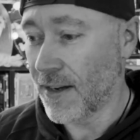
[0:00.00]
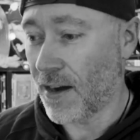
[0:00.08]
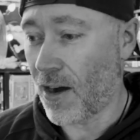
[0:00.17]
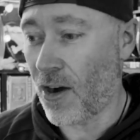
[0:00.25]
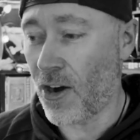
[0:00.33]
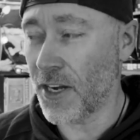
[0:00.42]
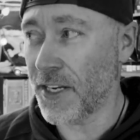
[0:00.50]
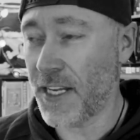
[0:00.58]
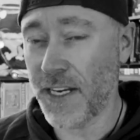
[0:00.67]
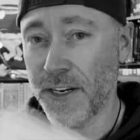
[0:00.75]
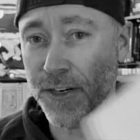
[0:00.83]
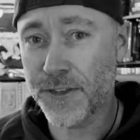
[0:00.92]
on
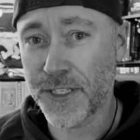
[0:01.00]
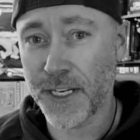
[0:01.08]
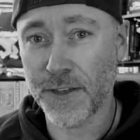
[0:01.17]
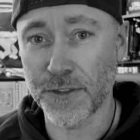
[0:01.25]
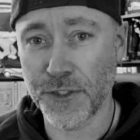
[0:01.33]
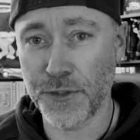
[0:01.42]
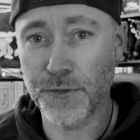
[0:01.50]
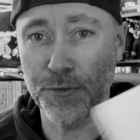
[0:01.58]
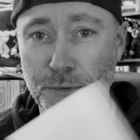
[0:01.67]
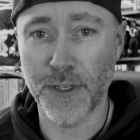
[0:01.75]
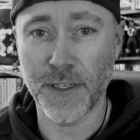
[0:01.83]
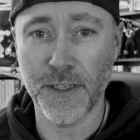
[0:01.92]
here tells
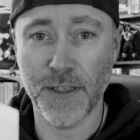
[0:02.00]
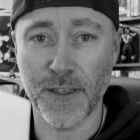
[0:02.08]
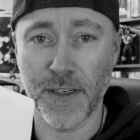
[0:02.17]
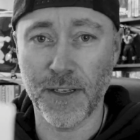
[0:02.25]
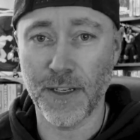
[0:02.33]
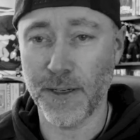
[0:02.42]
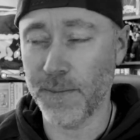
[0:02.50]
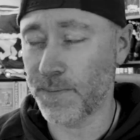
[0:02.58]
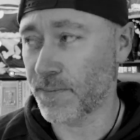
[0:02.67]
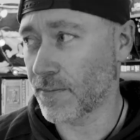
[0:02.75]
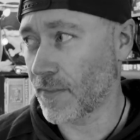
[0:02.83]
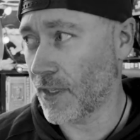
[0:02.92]
you
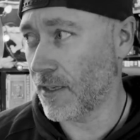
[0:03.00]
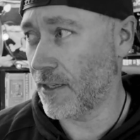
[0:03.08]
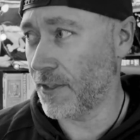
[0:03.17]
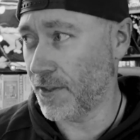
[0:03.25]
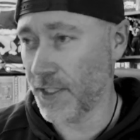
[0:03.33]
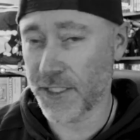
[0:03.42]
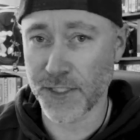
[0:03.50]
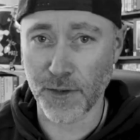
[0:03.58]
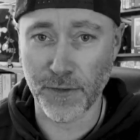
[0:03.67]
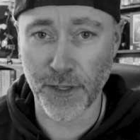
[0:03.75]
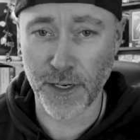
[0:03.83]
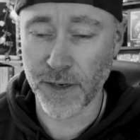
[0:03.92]
and the disc's
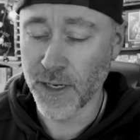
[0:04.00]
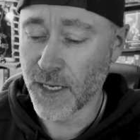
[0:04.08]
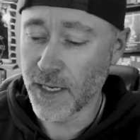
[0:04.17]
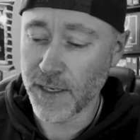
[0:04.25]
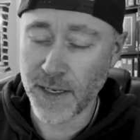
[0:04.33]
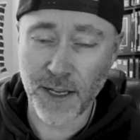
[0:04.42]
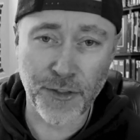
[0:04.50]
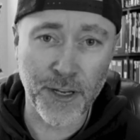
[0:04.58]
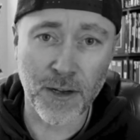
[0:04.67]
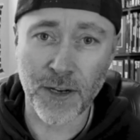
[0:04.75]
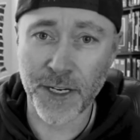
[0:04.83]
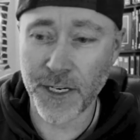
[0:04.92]
over there. Nothing
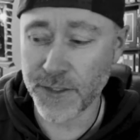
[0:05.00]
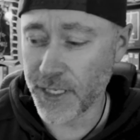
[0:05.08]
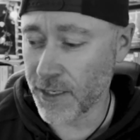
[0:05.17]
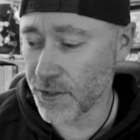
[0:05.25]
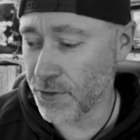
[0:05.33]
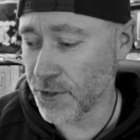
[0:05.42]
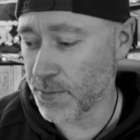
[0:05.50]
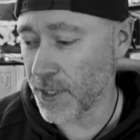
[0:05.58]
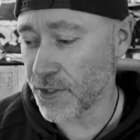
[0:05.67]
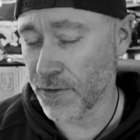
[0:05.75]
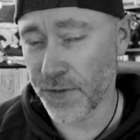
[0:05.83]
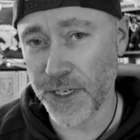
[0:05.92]
on here tells you the
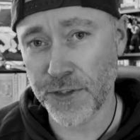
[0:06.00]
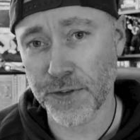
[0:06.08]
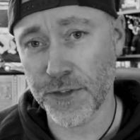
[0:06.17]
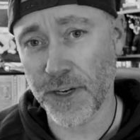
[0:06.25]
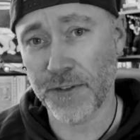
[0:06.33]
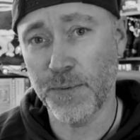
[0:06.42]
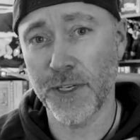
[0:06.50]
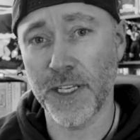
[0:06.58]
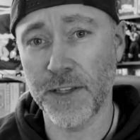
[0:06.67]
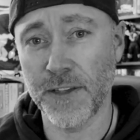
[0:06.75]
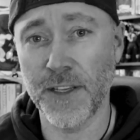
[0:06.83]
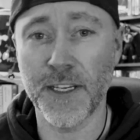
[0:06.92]
special features. You have to put
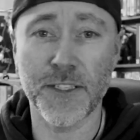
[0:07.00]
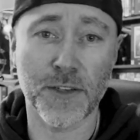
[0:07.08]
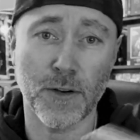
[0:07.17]
in the disc or